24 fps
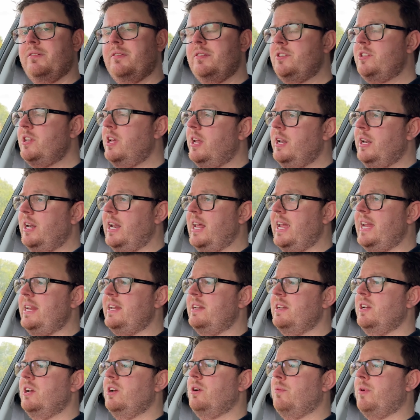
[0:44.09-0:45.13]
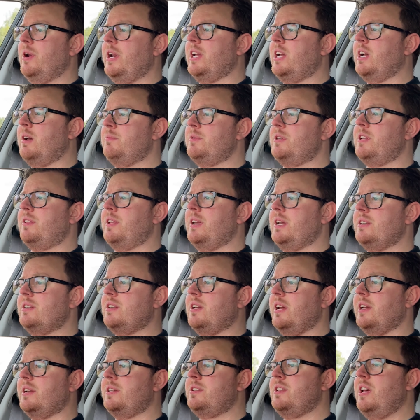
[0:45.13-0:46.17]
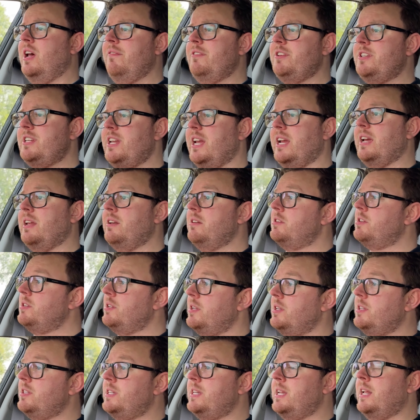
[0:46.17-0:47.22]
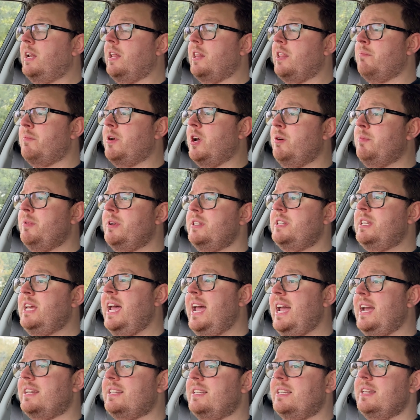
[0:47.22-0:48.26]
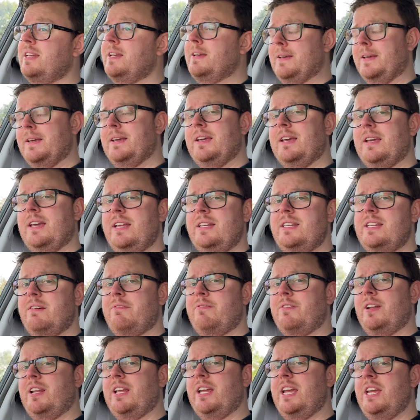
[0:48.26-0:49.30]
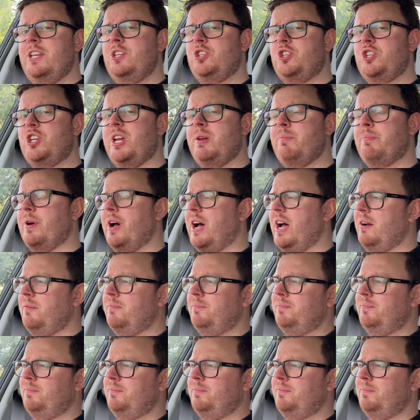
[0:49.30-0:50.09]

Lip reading: Certainly, when it comes to things like servicing and still at the moment tax, it definitely is cheaper.